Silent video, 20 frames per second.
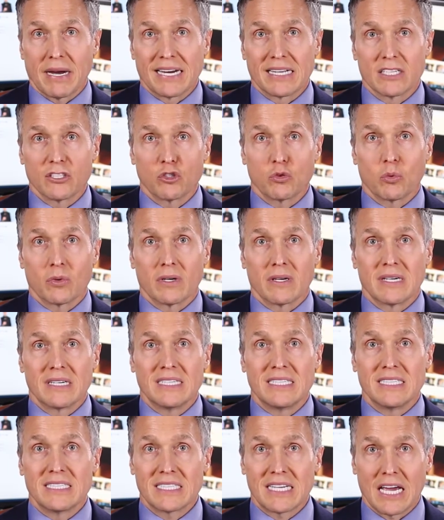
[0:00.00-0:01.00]
ballots were
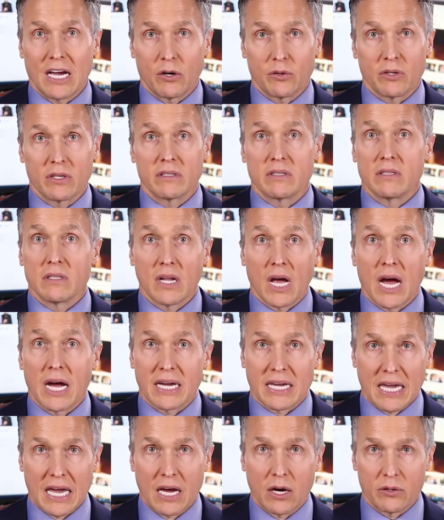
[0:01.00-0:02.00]
discounted,
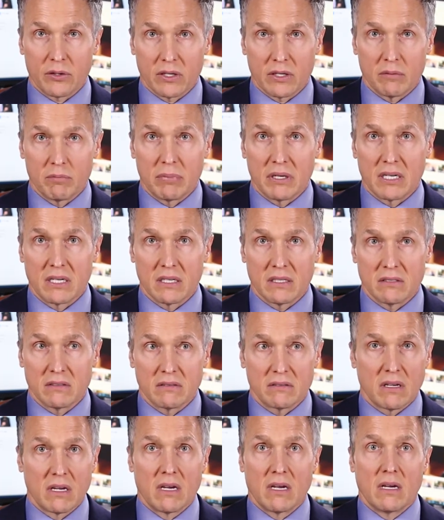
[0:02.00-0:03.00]
not counted,
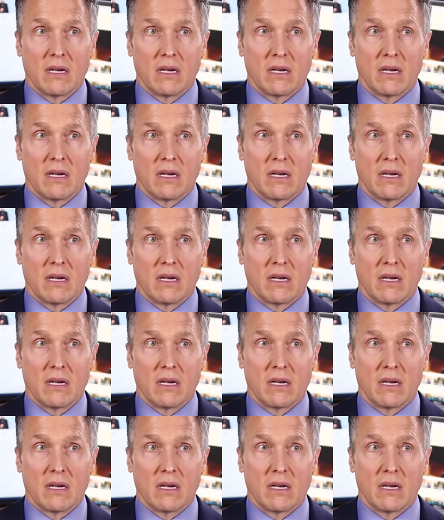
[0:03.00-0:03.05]
because